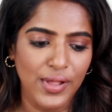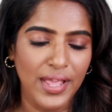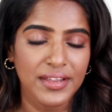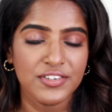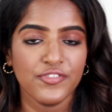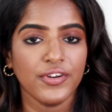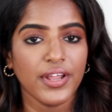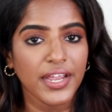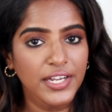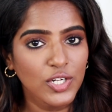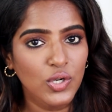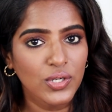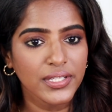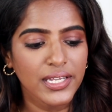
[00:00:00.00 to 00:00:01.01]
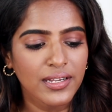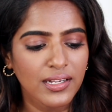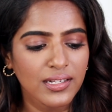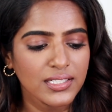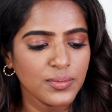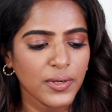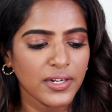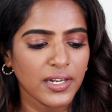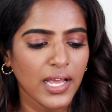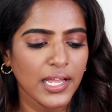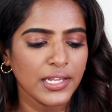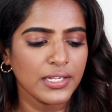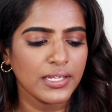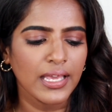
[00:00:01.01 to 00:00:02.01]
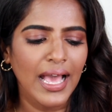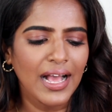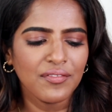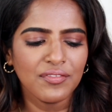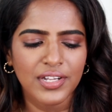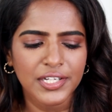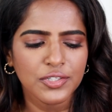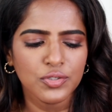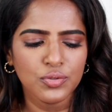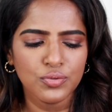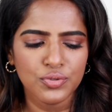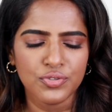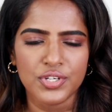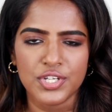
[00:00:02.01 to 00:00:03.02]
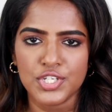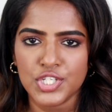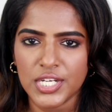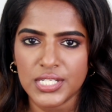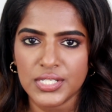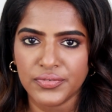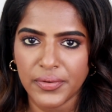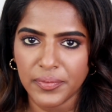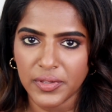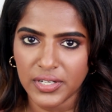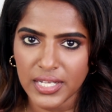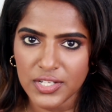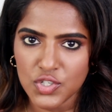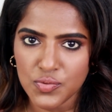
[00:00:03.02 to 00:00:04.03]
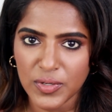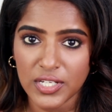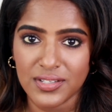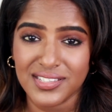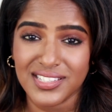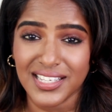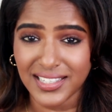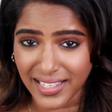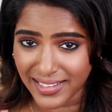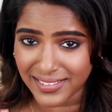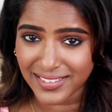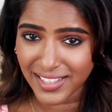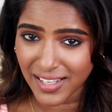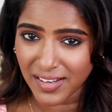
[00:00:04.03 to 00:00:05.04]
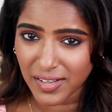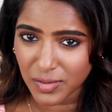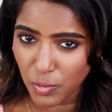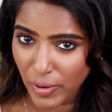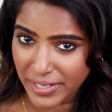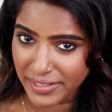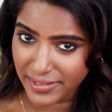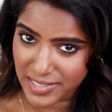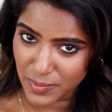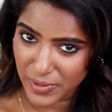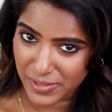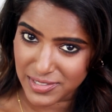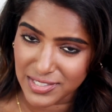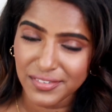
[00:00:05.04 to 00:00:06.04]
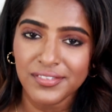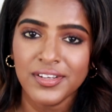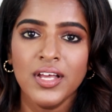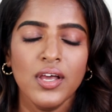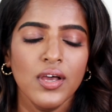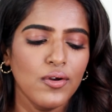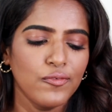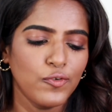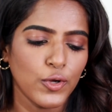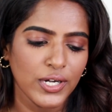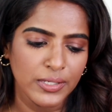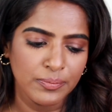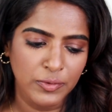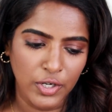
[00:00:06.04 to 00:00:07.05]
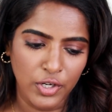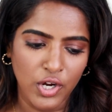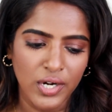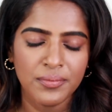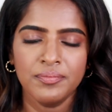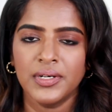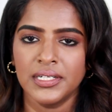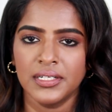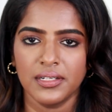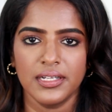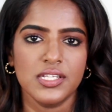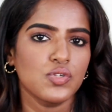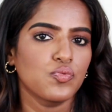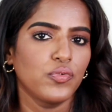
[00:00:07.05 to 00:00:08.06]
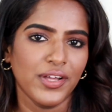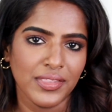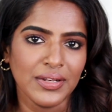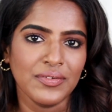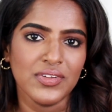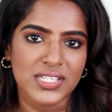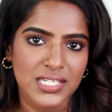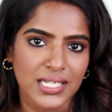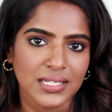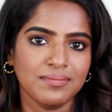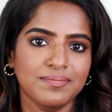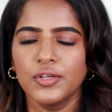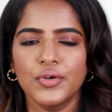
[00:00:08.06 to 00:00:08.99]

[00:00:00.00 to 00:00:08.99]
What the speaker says: I tried all their colors, but I have like 2 to 3 shades from the range because again they are quite expensive for a lip crayon, but it's worth investing.